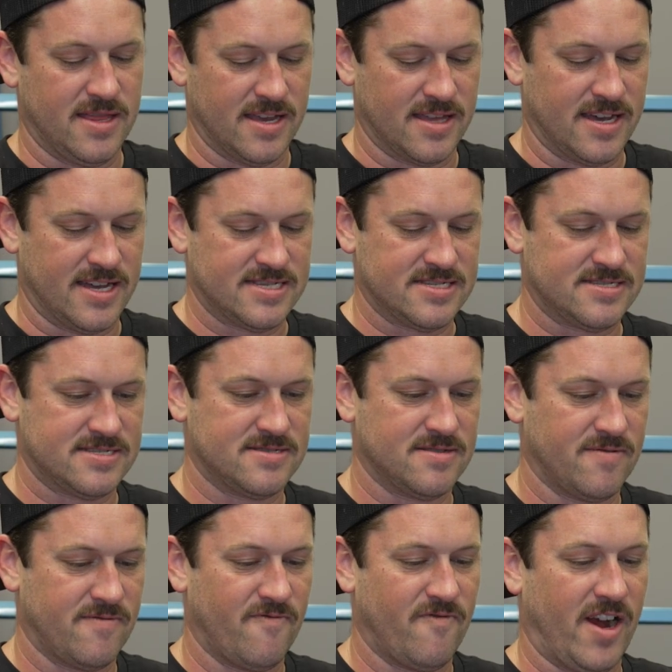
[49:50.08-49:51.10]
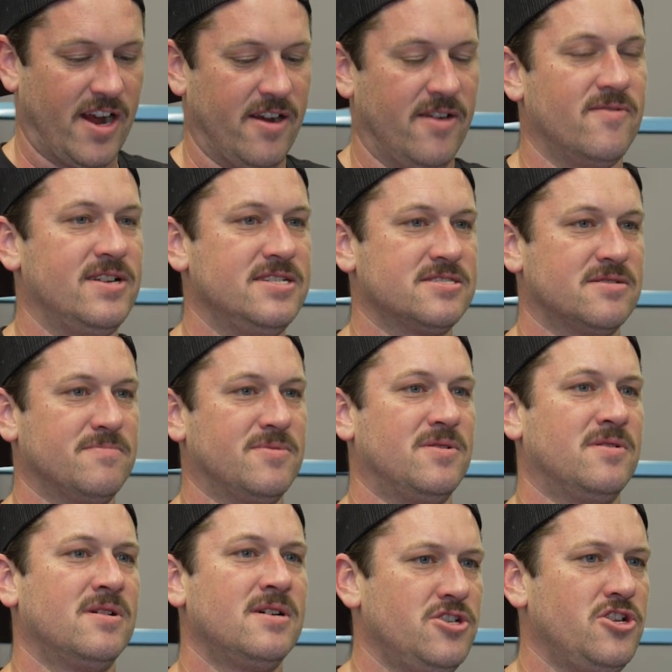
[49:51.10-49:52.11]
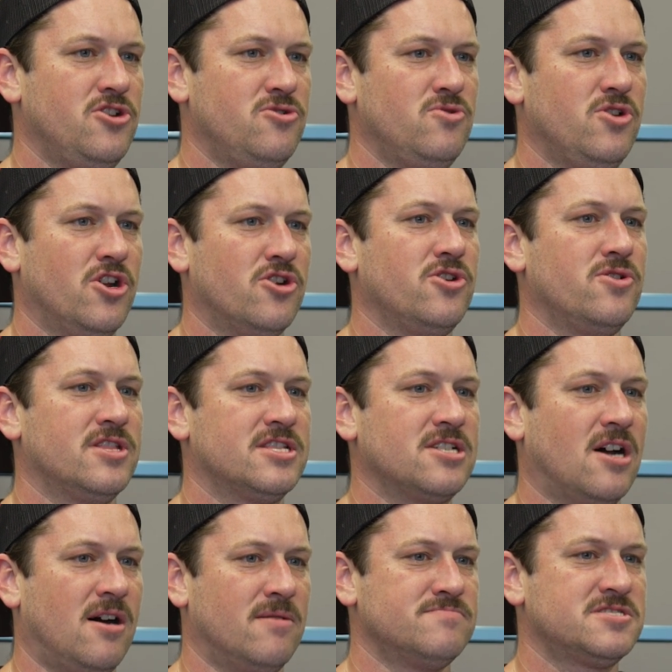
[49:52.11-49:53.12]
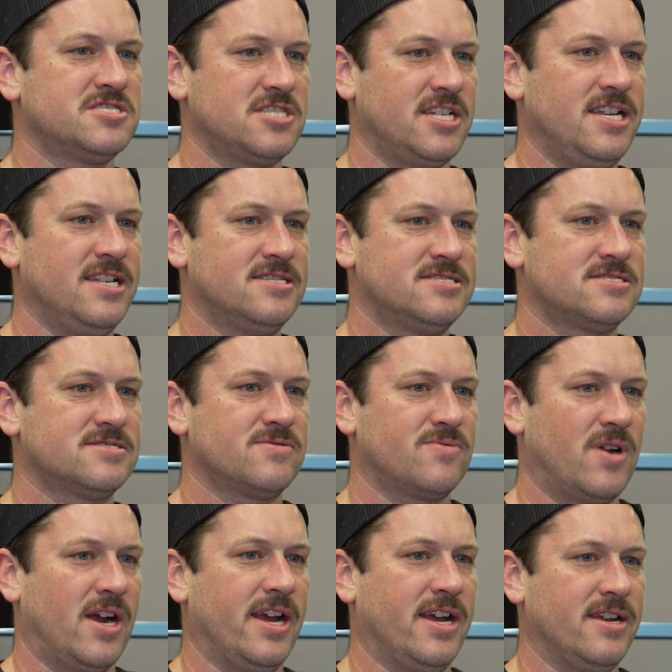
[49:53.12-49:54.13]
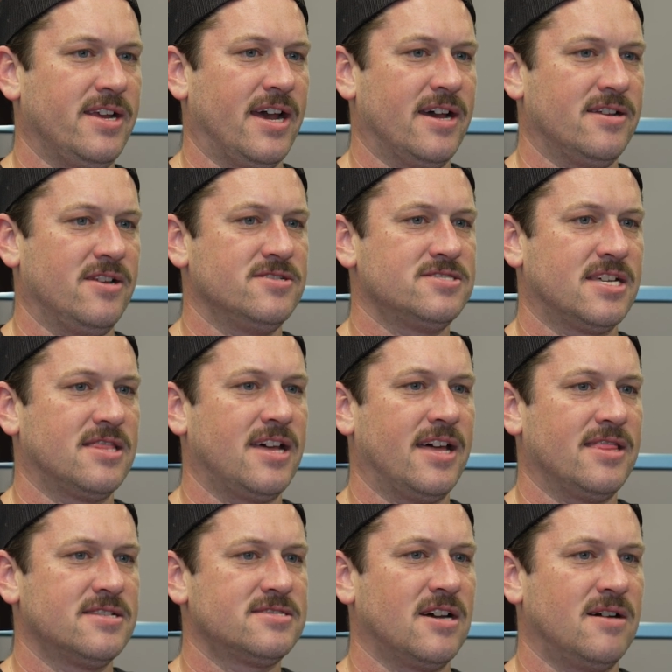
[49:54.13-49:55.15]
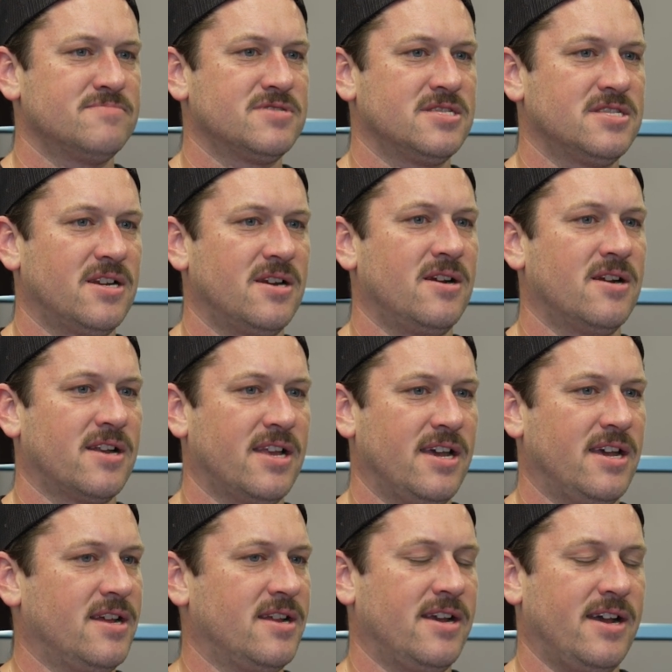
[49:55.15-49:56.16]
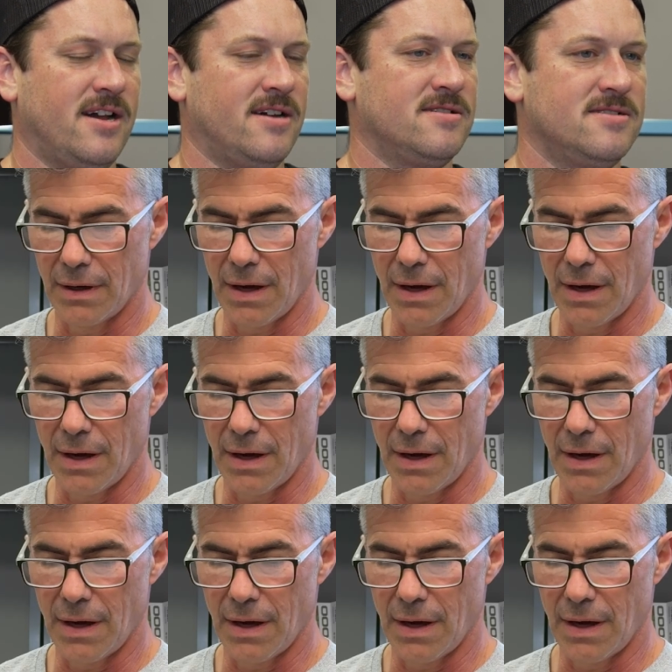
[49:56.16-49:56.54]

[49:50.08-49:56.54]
think that's very reasonable. You're doing the Tom's seats, right? Yeah, you said that, the Tom's interior kit. Yeah.